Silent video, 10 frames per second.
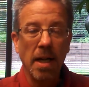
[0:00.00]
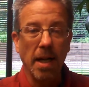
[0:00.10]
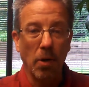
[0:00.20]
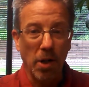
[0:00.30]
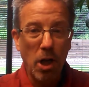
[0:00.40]

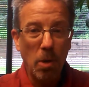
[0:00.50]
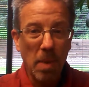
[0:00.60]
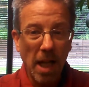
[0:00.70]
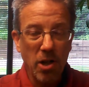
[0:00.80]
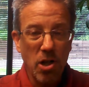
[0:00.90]
Now, an
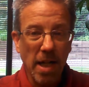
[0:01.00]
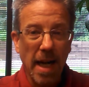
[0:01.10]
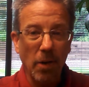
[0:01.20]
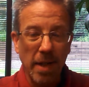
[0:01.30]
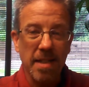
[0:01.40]
accumulation
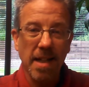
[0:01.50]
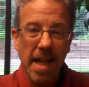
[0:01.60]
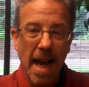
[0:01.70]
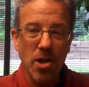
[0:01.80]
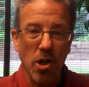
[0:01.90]
account is a
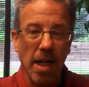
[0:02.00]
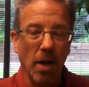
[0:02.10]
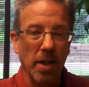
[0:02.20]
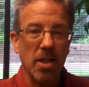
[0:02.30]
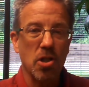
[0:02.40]
cash
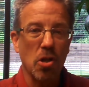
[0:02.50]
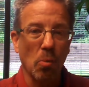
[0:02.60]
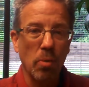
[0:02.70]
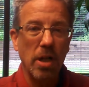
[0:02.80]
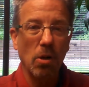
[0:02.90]
account. It's the
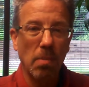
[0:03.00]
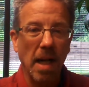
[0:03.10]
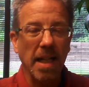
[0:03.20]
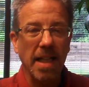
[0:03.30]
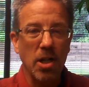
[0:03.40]
real
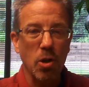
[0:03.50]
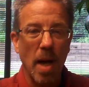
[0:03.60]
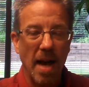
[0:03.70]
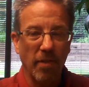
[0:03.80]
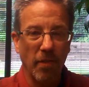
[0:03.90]
money that you
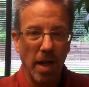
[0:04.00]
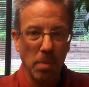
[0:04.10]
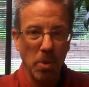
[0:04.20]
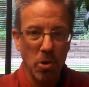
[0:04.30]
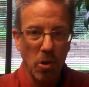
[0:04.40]
have
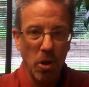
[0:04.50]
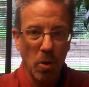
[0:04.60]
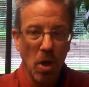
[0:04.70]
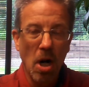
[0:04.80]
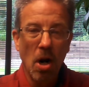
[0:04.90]
available to
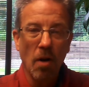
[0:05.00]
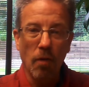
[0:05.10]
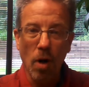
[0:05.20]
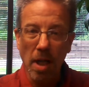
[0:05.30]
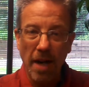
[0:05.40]
you
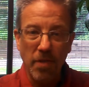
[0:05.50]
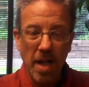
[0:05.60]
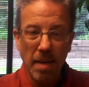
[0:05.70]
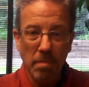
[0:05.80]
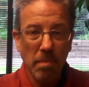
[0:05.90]
for a
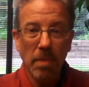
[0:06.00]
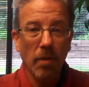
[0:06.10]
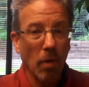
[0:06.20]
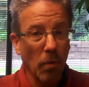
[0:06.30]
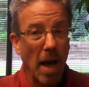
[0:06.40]
lifetime,
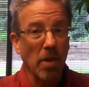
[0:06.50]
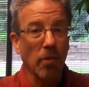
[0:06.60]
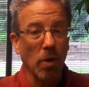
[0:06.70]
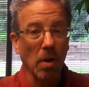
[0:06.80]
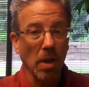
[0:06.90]
rather
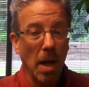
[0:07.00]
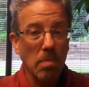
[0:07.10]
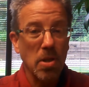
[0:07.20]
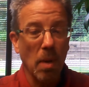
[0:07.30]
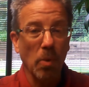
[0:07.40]
for a
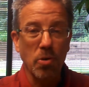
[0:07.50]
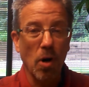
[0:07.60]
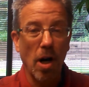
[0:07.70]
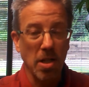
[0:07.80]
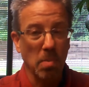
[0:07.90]
lump sum
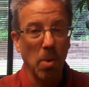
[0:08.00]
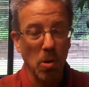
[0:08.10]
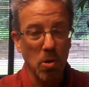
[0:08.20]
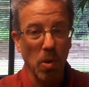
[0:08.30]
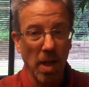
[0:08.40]
withdrawal as
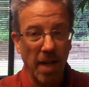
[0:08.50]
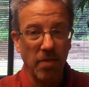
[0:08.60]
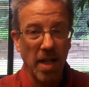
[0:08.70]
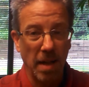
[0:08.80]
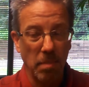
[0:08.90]
opposed to a
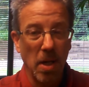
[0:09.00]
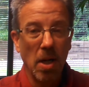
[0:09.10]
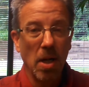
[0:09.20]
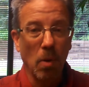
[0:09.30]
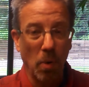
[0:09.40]
lifetime
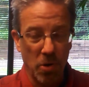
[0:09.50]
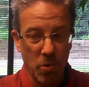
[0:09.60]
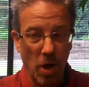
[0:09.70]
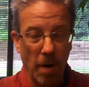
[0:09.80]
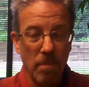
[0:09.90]

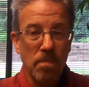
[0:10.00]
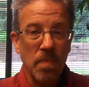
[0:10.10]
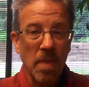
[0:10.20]
withdrawal.